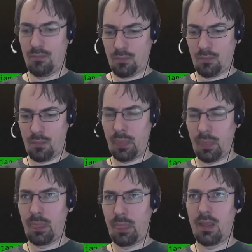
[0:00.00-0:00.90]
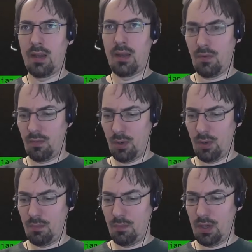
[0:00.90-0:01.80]
Would be
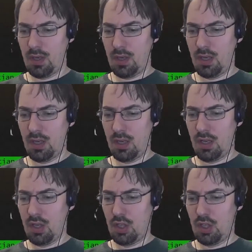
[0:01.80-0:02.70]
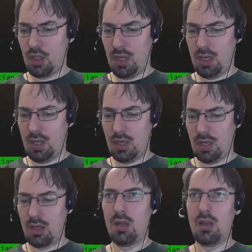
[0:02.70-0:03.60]

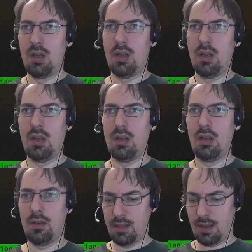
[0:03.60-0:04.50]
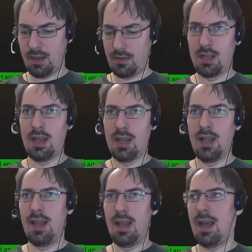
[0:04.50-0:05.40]
$70N
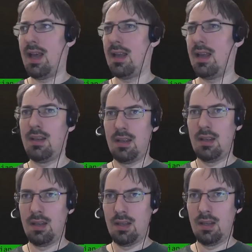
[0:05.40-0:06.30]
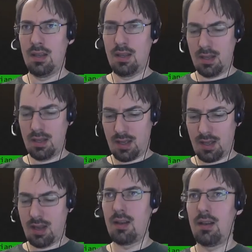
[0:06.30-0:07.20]
and the last
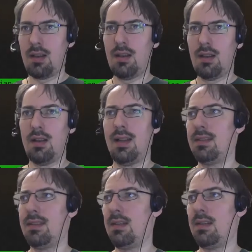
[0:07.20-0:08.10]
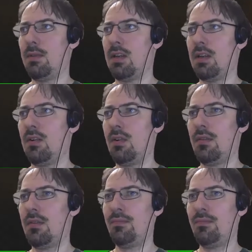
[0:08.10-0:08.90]
semicolon, and I run it,